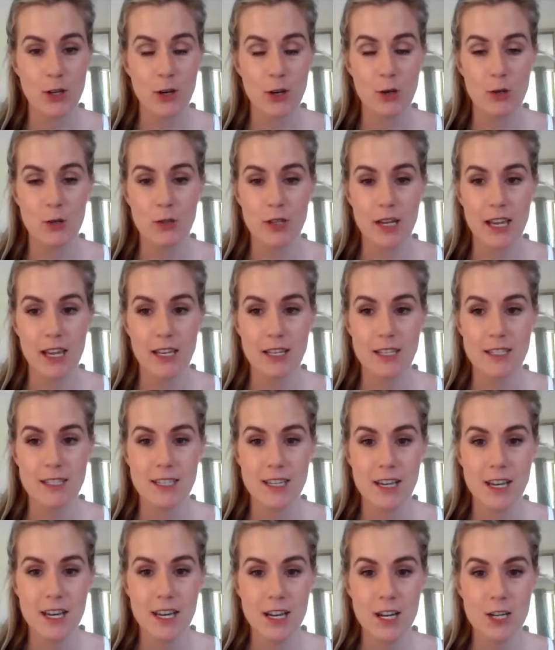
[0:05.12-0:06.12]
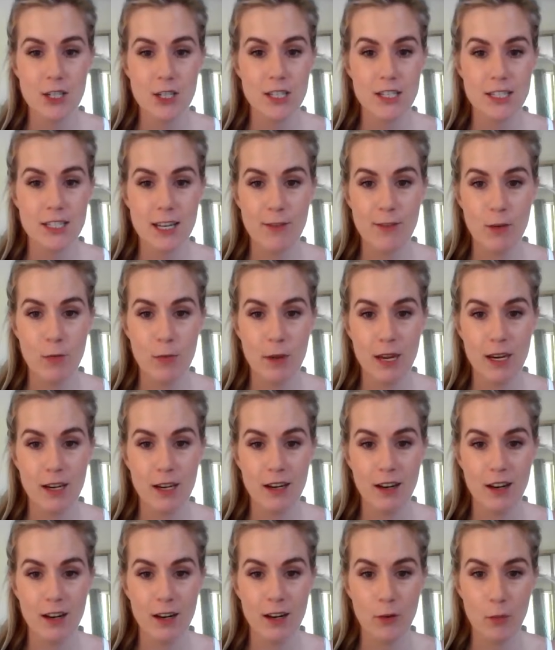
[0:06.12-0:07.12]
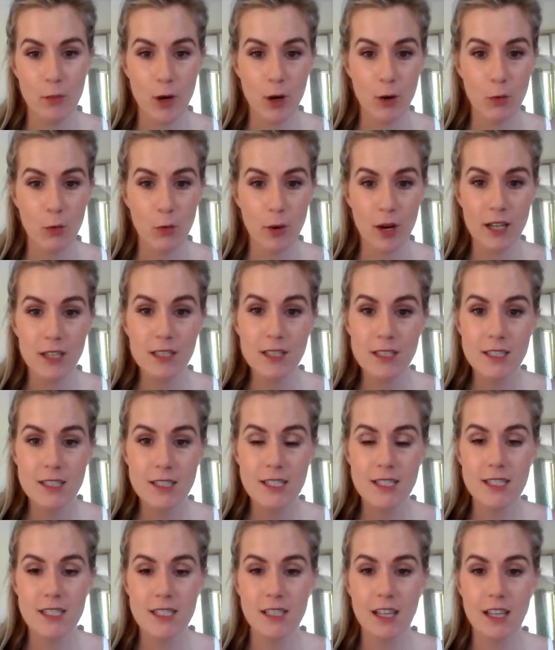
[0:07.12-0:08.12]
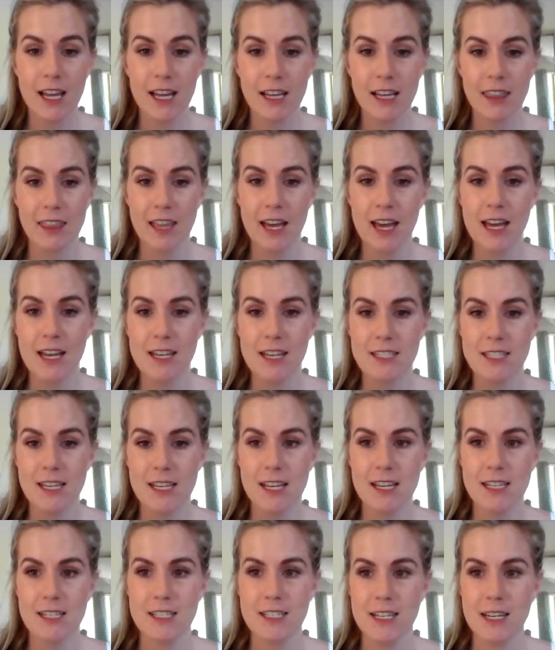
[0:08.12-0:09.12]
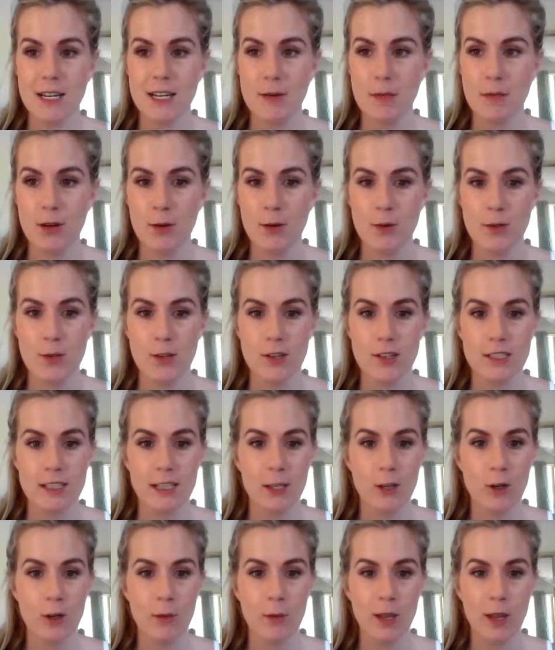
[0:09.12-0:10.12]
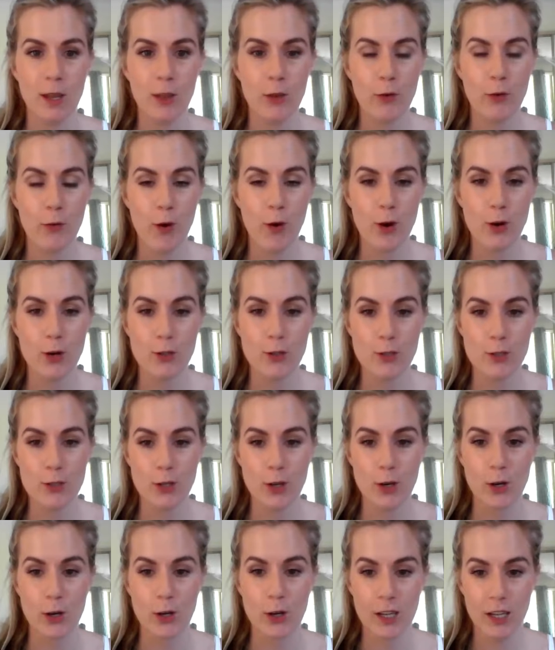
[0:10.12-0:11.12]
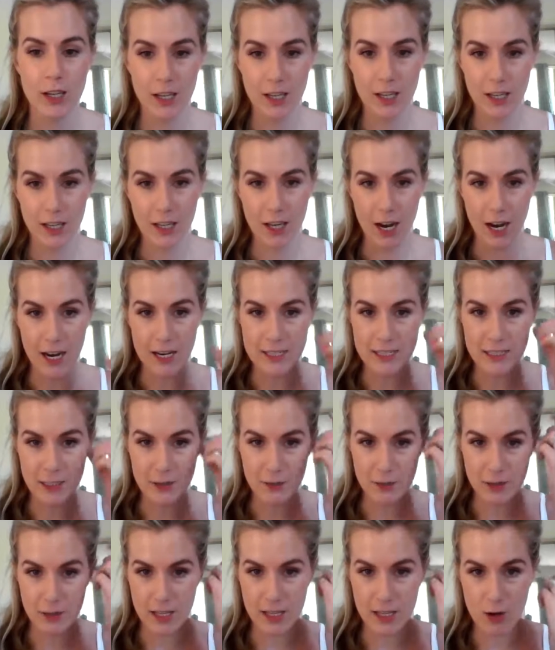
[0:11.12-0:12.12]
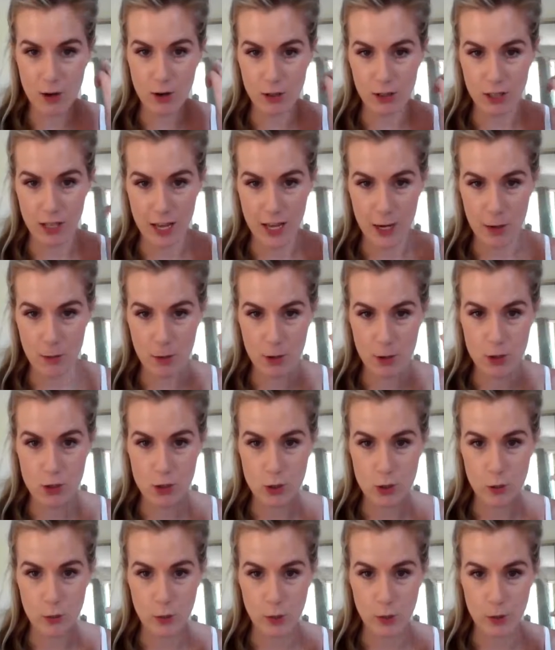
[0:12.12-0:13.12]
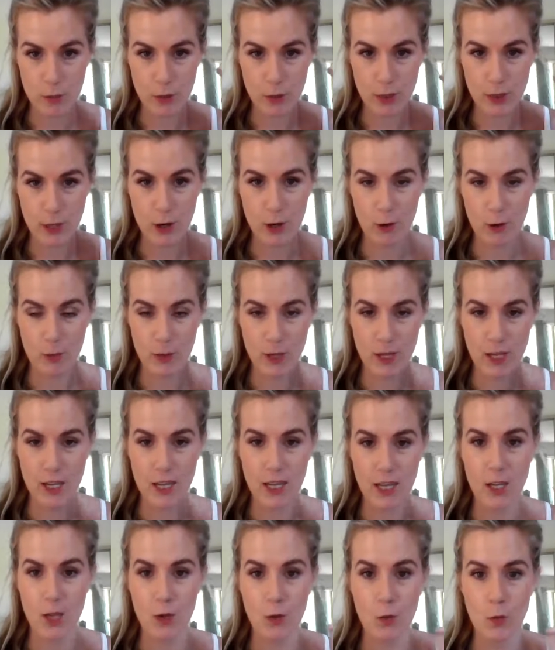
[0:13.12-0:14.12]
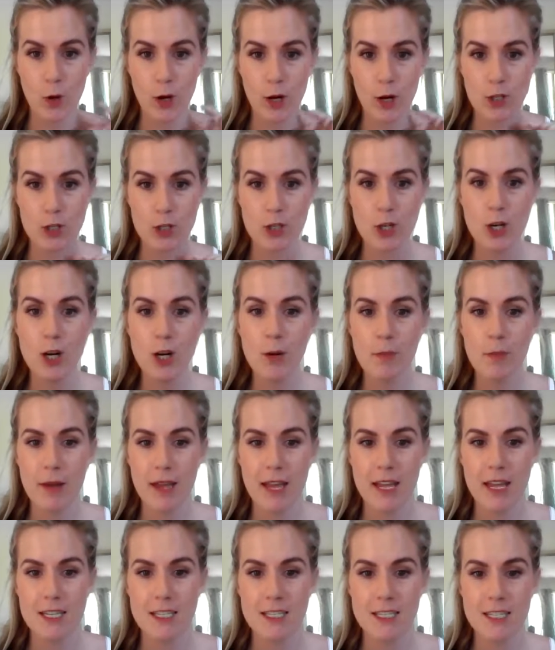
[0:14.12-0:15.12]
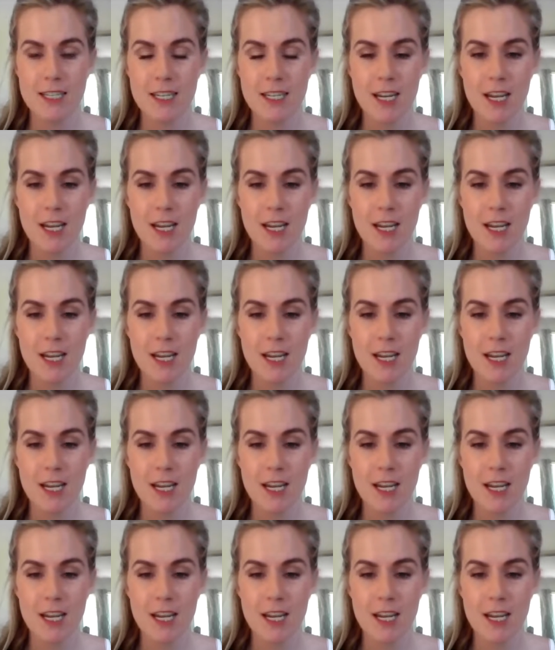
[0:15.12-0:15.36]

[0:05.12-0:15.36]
old and she's never been unwell once like that. And I was just a little bit thrown. So I delivered the online emotional aromatherapy workshop and